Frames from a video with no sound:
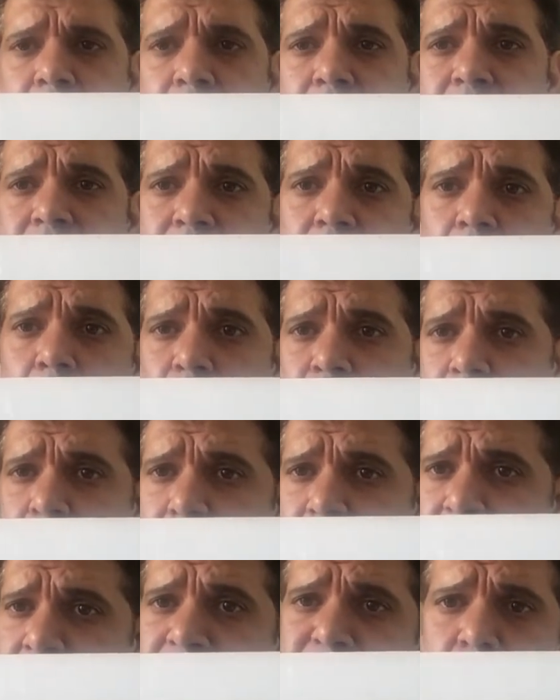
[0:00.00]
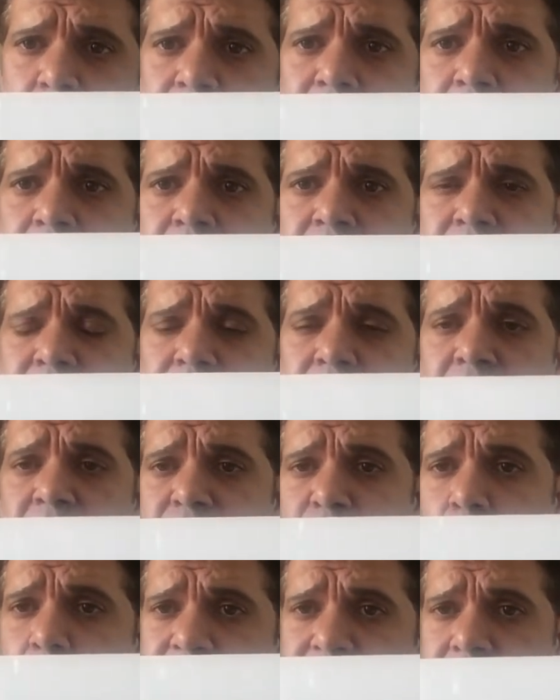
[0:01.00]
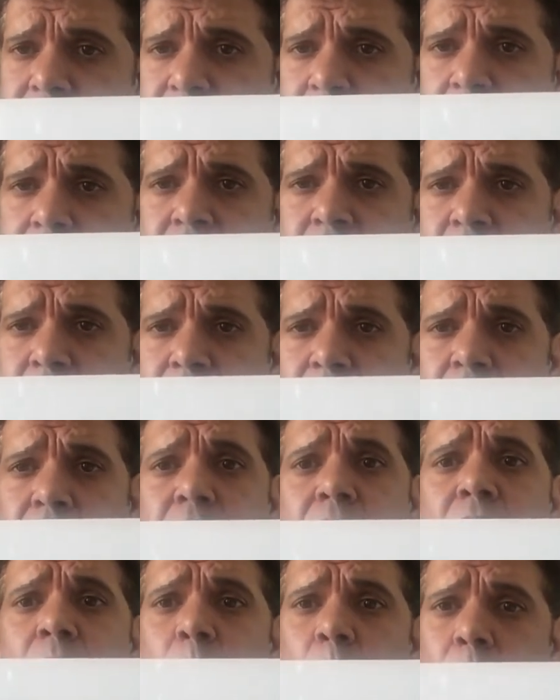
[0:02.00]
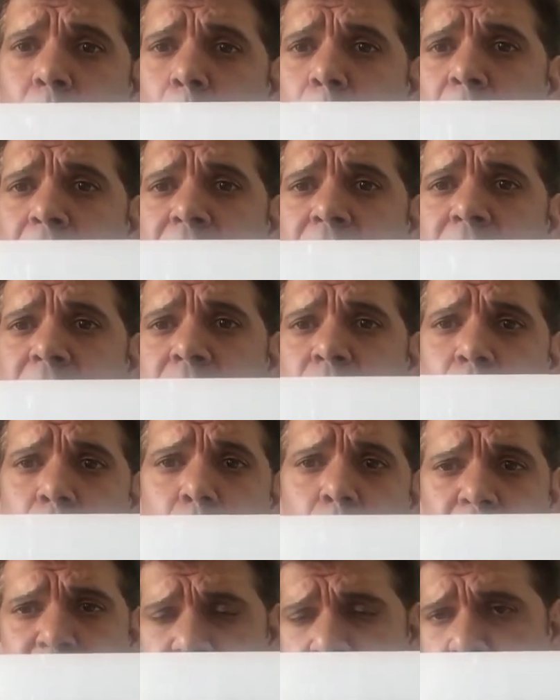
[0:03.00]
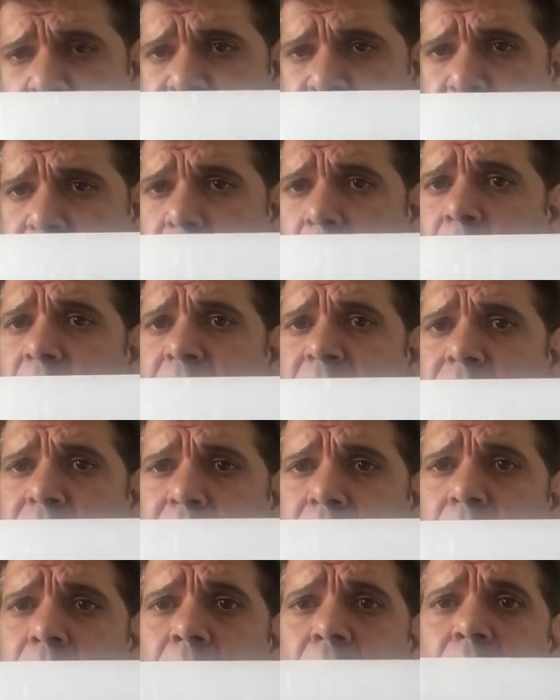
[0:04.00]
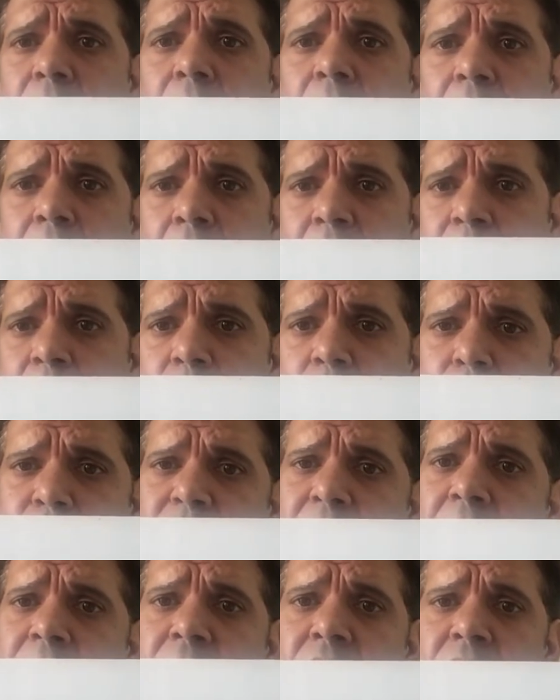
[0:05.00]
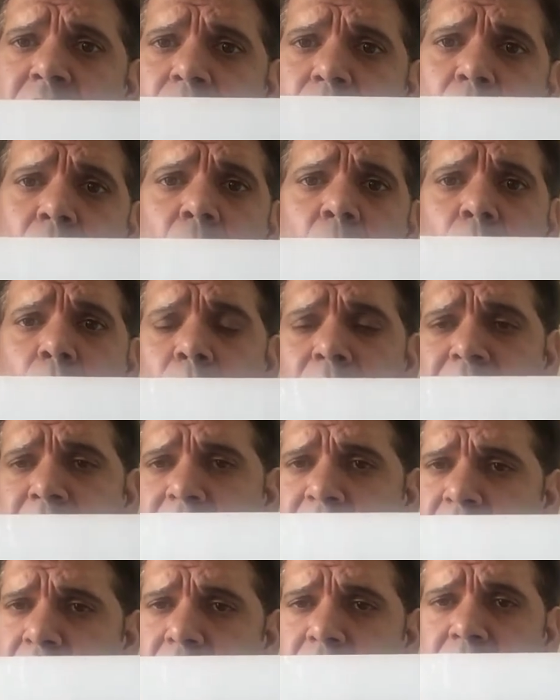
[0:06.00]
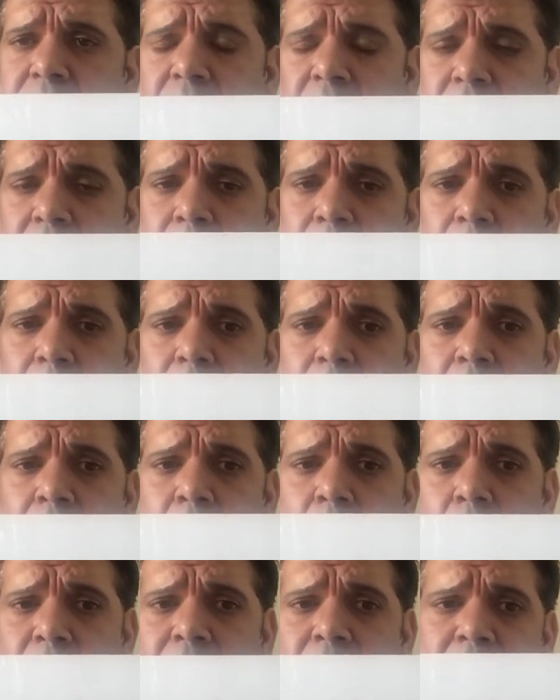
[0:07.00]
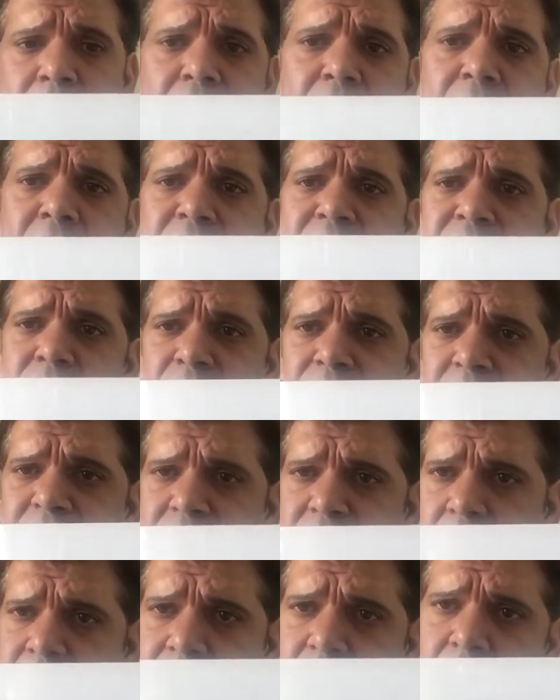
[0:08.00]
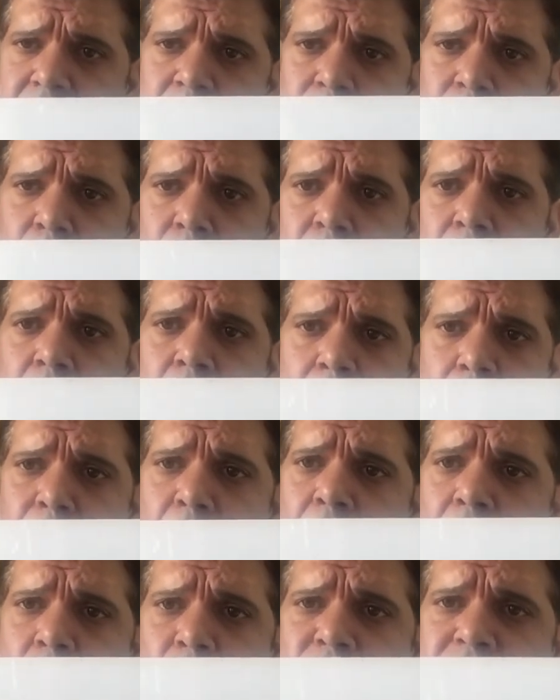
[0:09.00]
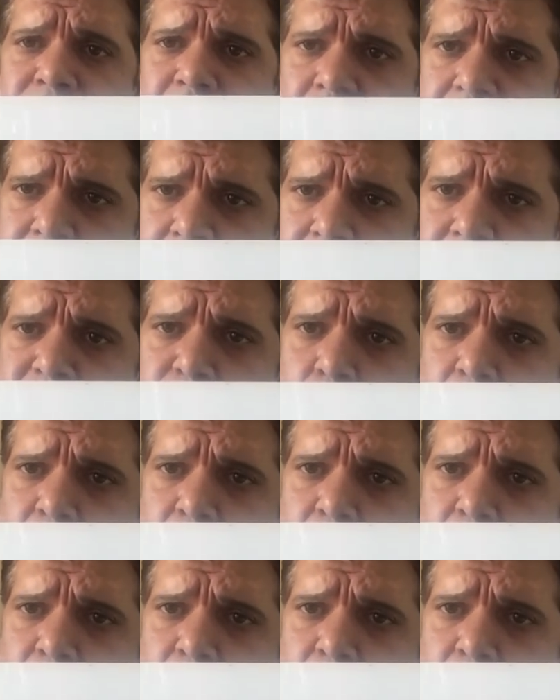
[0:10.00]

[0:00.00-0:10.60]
So natural gas is 1 in 10, propane 1 in 25, and butane 1 in 30. Okay, so that's the table about the gas